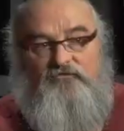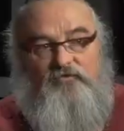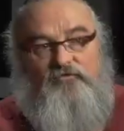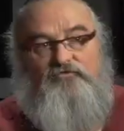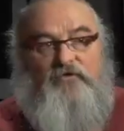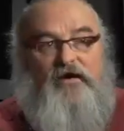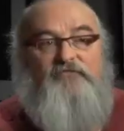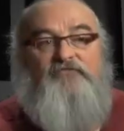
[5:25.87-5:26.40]

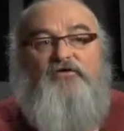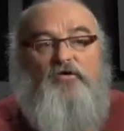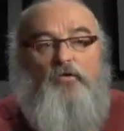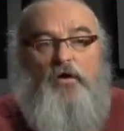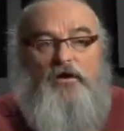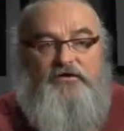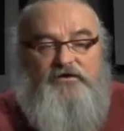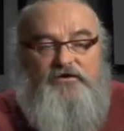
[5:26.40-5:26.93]
photographic
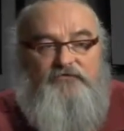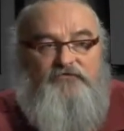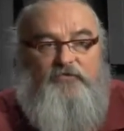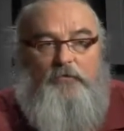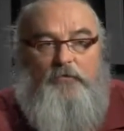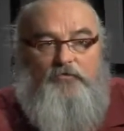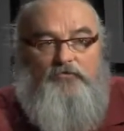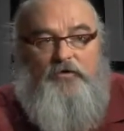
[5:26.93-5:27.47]
quality
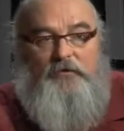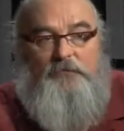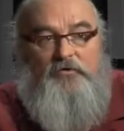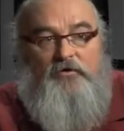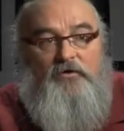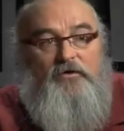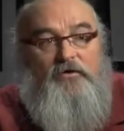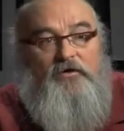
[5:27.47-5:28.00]
from a RIP